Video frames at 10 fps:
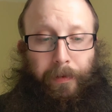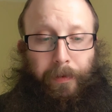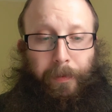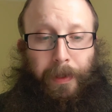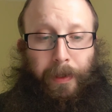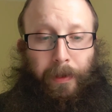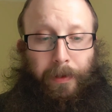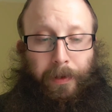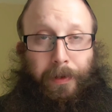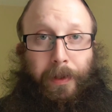be
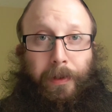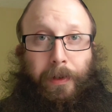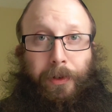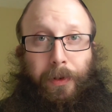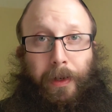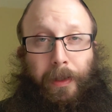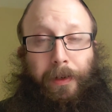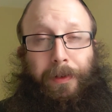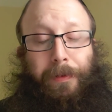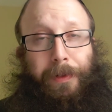turned into joy, the
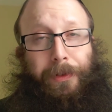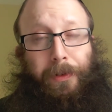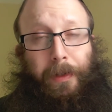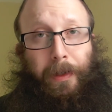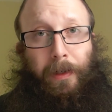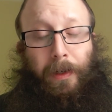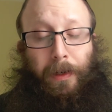ultimate joy,